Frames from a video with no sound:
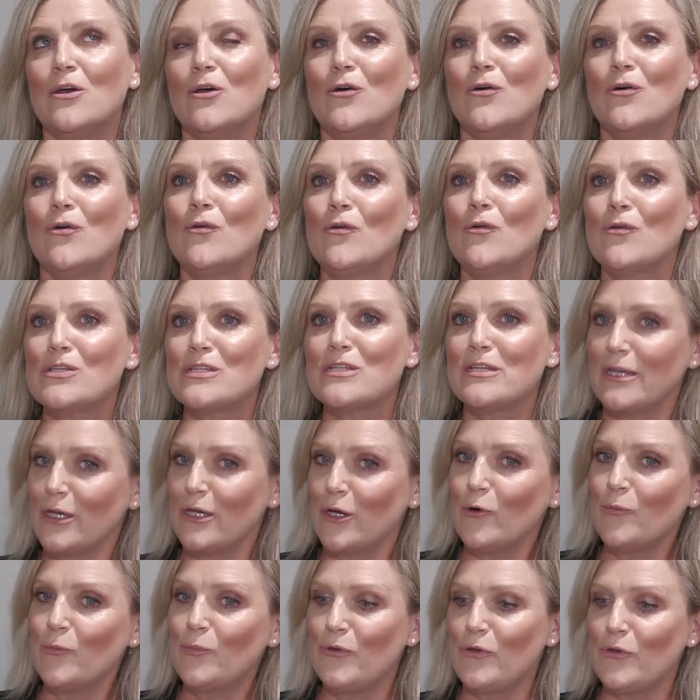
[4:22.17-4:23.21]
or to
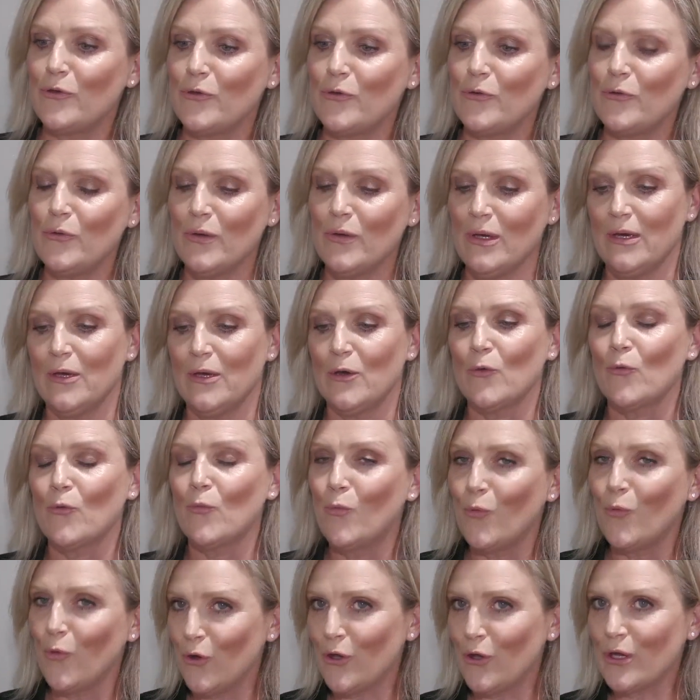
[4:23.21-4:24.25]
help you
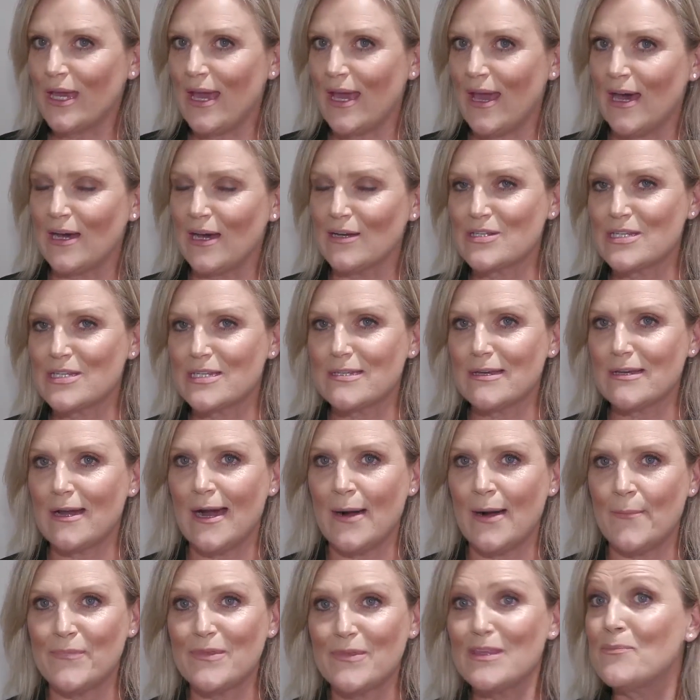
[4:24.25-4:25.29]
work out
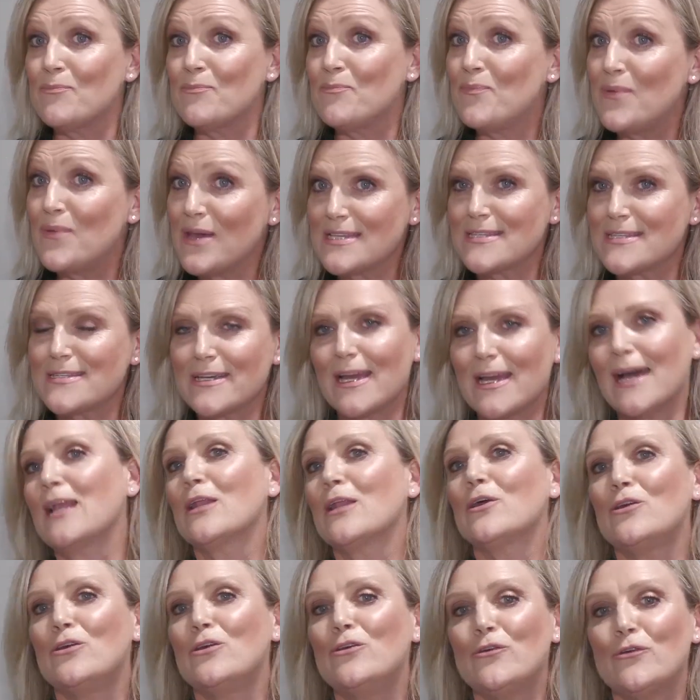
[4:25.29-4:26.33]
the best
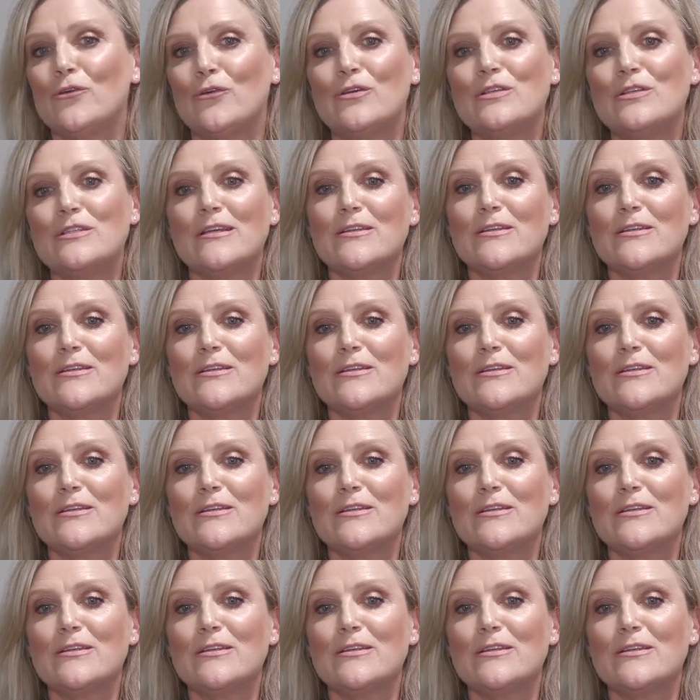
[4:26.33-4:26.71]
colour to use,